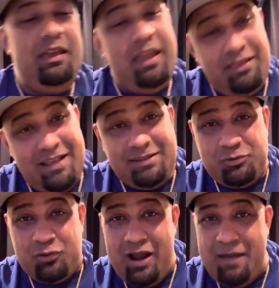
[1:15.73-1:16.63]
hit that
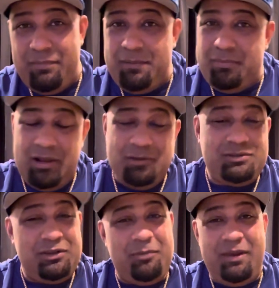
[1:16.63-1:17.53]
subscribe button below
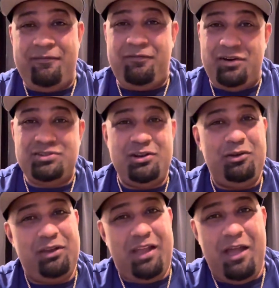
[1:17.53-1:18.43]
so you can be the first to know you
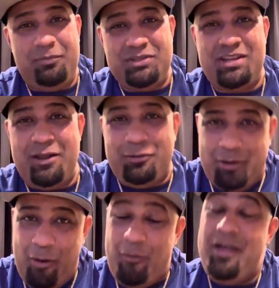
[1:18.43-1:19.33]
can help the channel
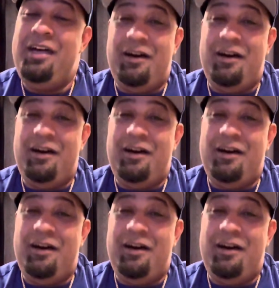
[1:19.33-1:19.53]
grow.